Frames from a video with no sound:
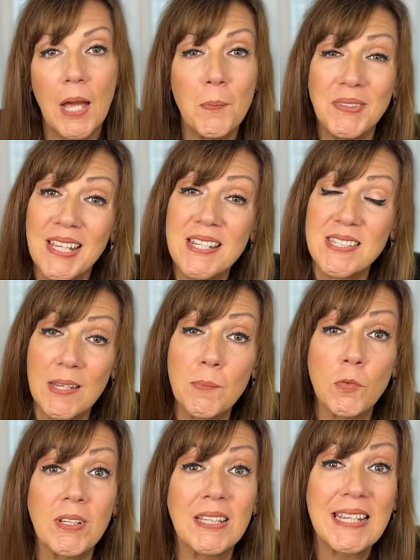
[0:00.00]
And when they seem
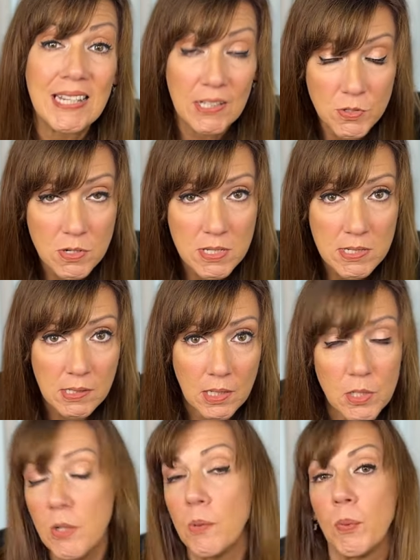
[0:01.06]
really interested
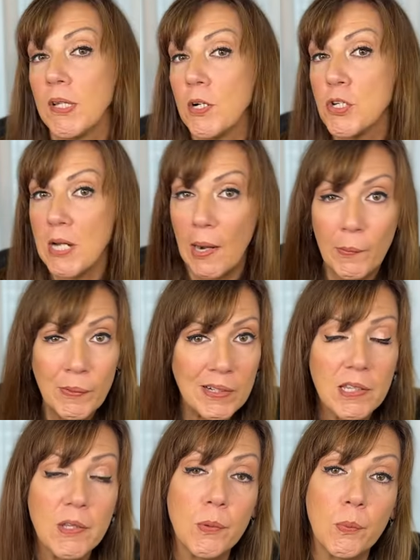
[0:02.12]
in you, when they're
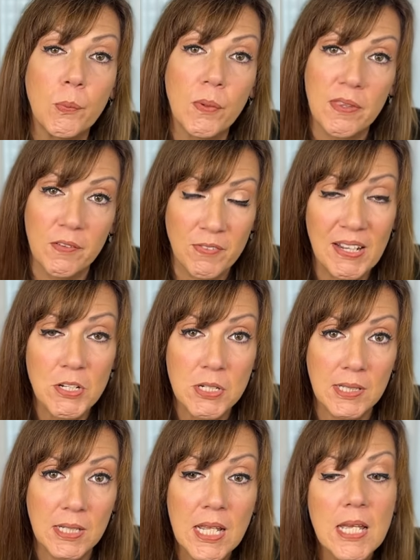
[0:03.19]
showering you with
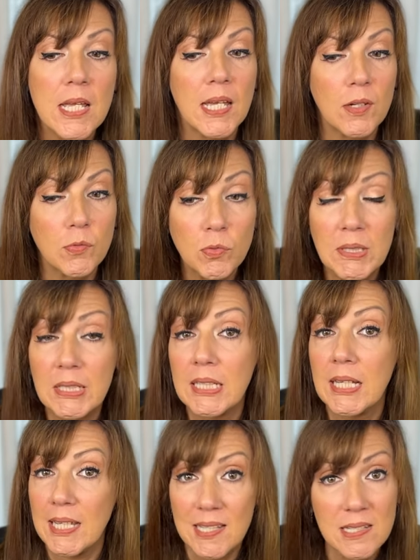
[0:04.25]
affection, it
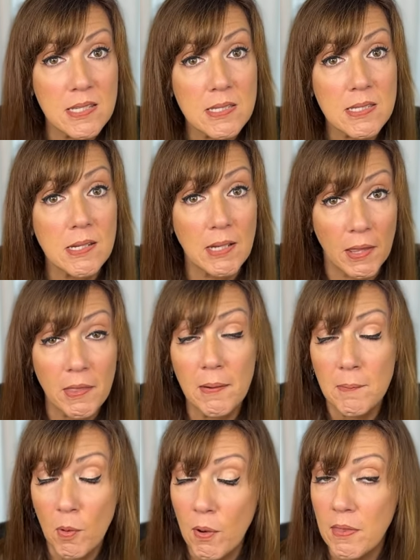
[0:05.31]
really is
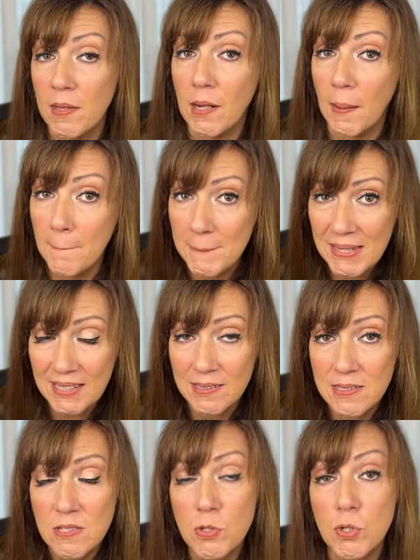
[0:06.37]
nothing more than a
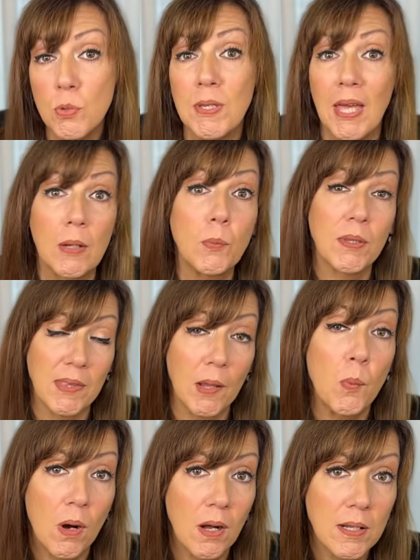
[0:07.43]
means to get what they
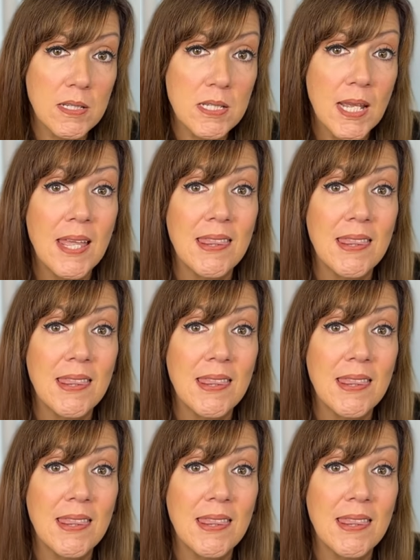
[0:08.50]
want.